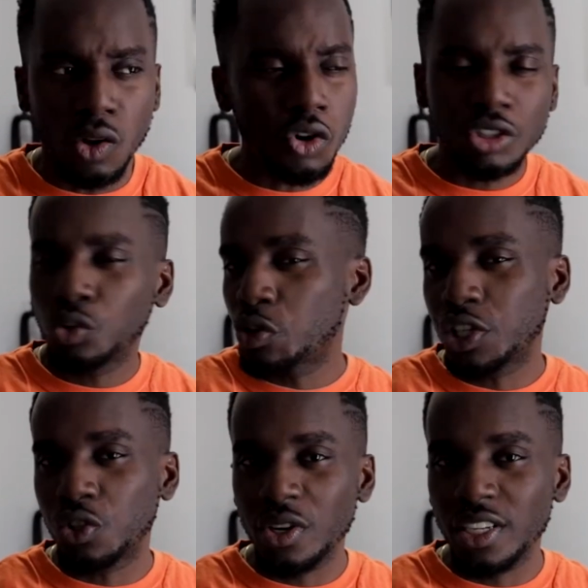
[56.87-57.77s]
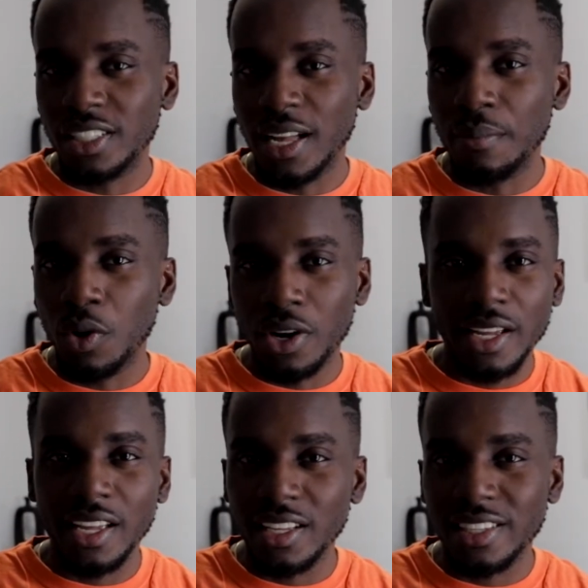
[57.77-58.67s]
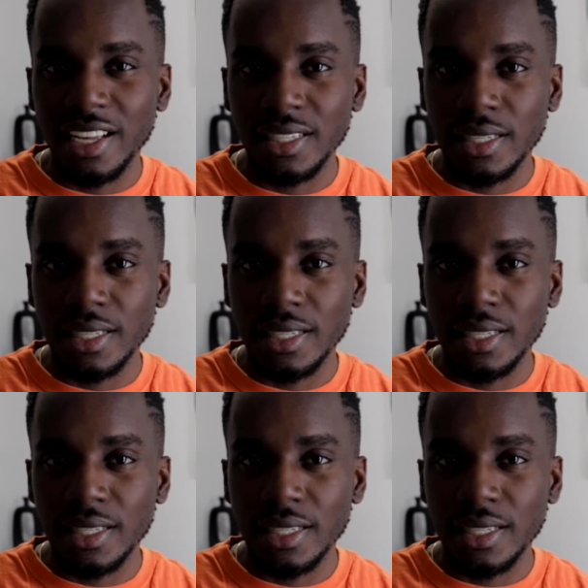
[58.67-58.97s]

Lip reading: Long story short is I bought a king size